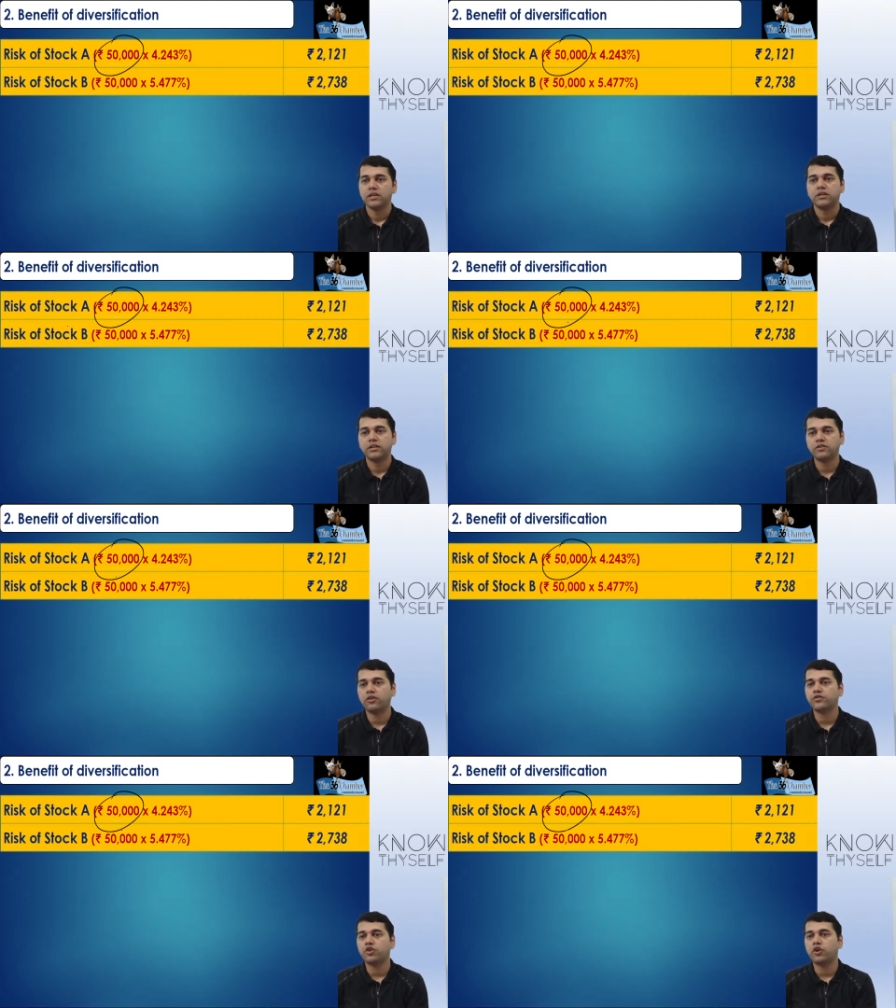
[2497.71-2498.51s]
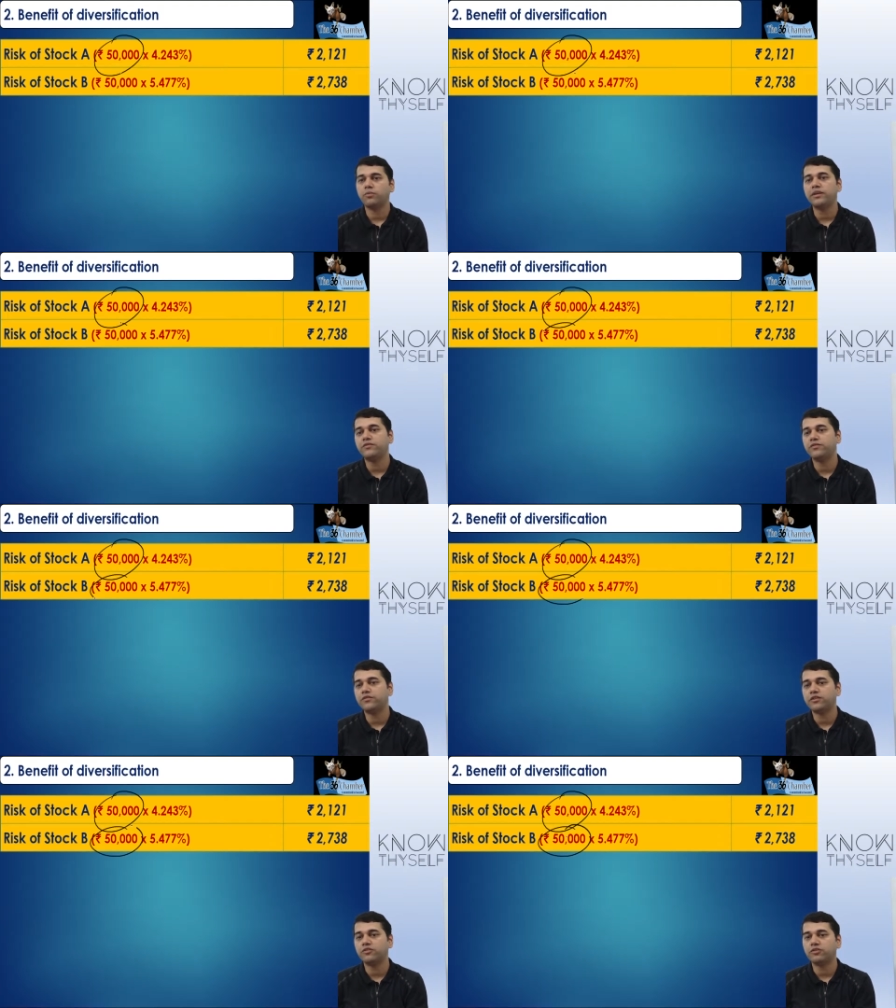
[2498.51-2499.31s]
Risk of stock means
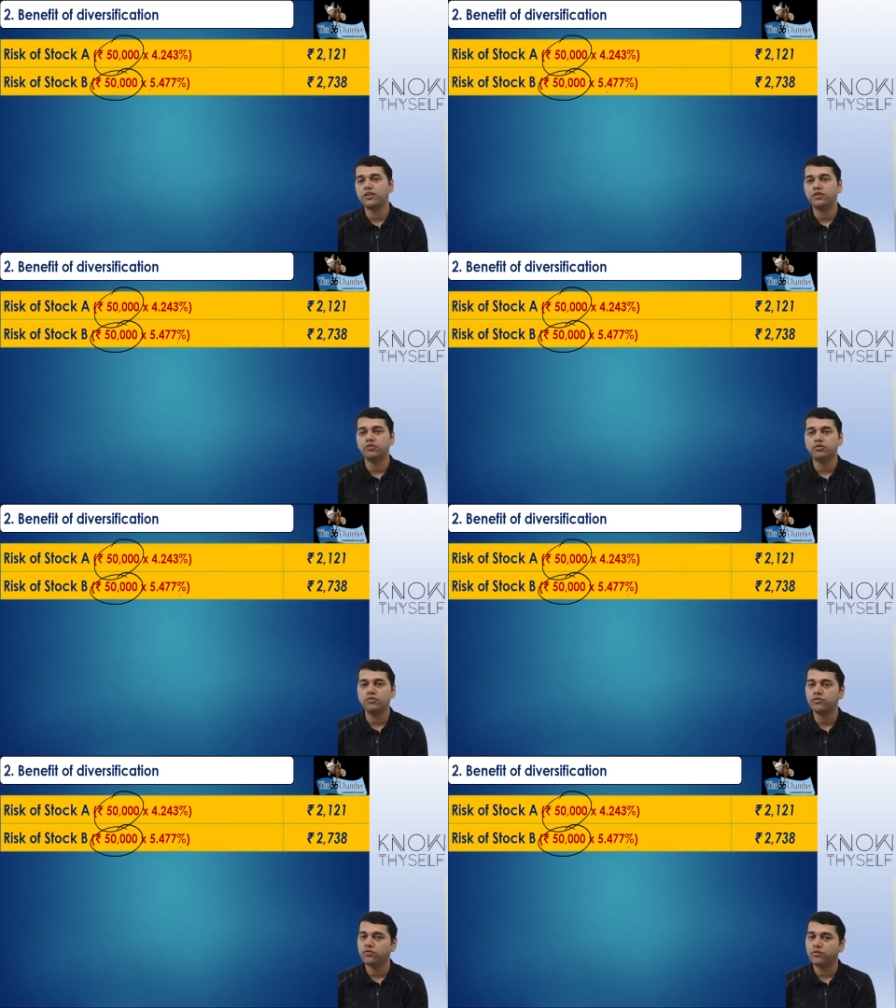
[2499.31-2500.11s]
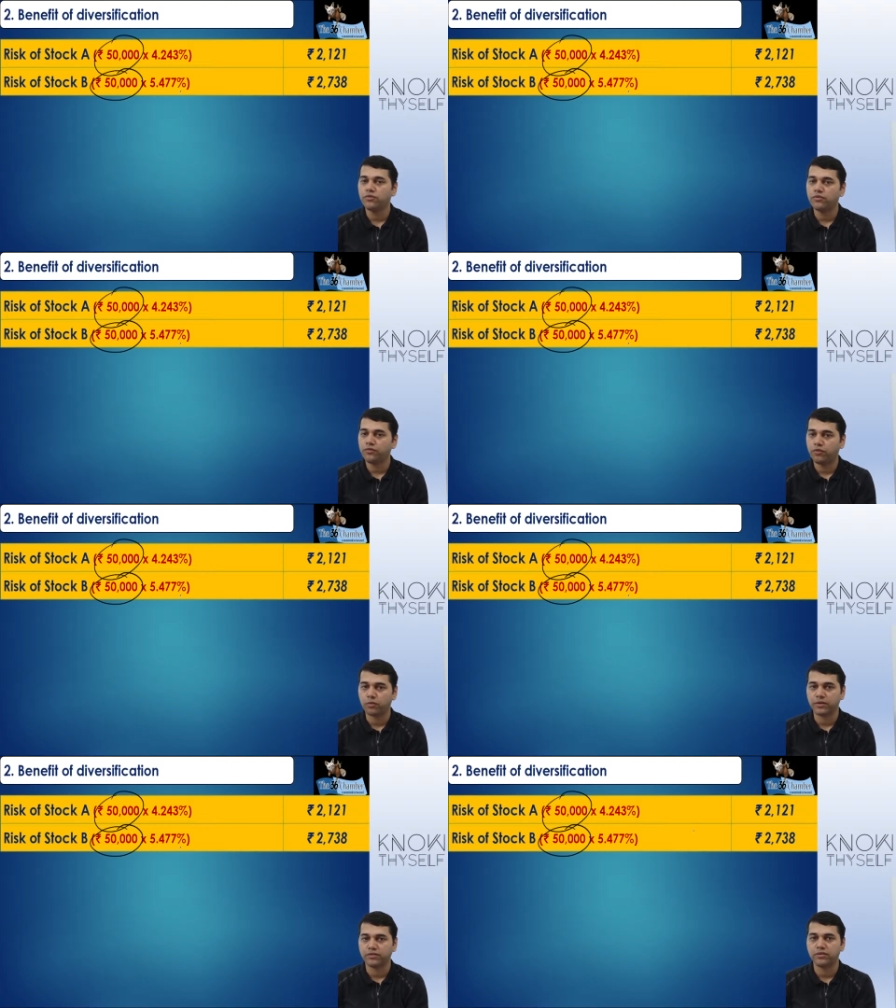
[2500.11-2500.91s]
50,000 into
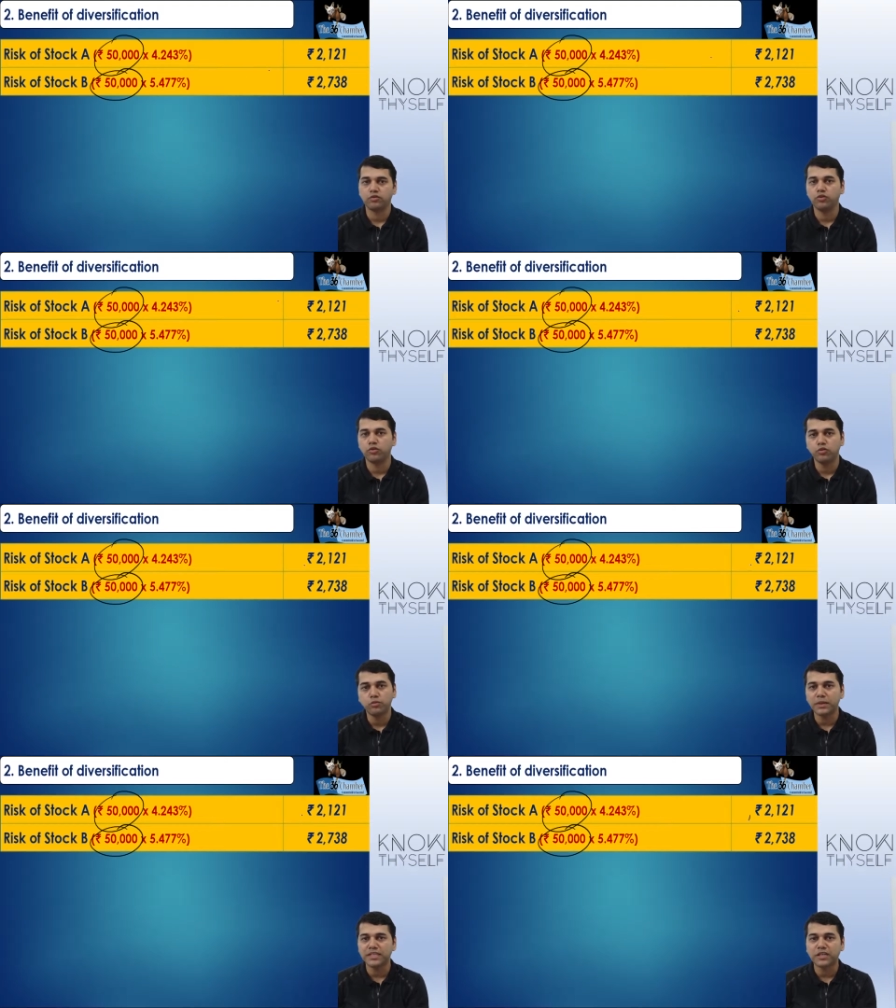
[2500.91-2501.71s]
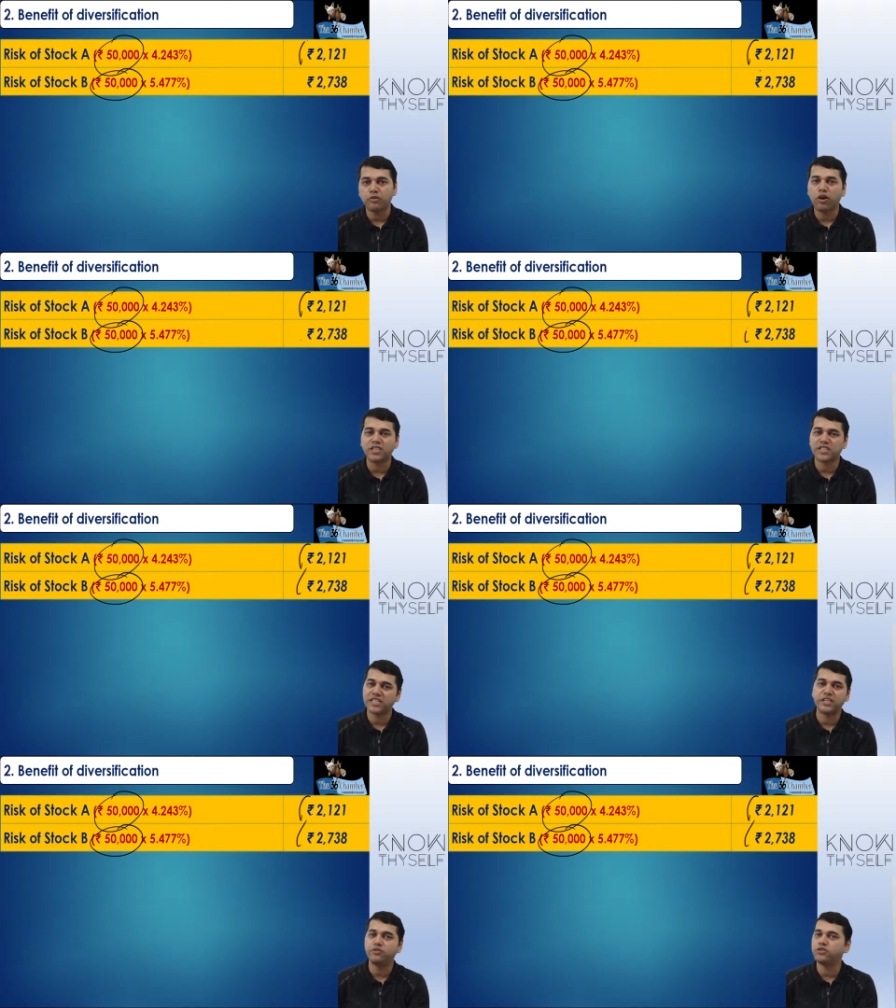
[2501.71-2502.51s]
4%. So you must have lost
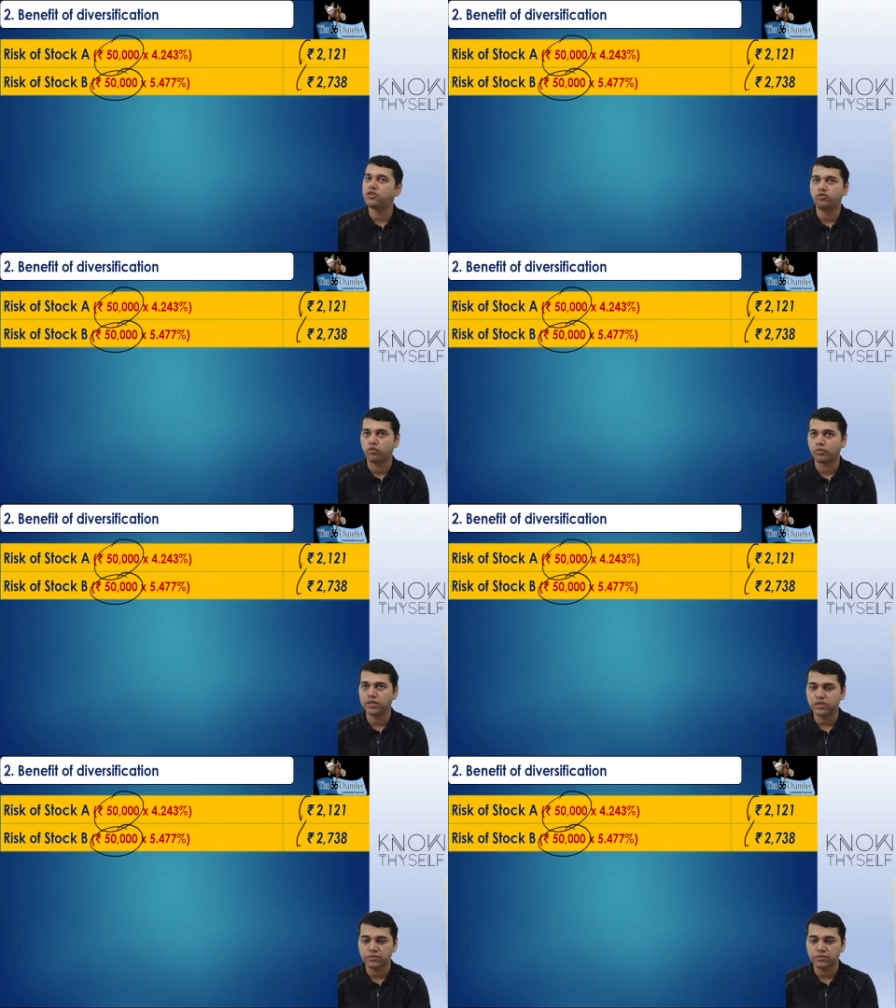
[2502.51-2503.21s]
individually so much.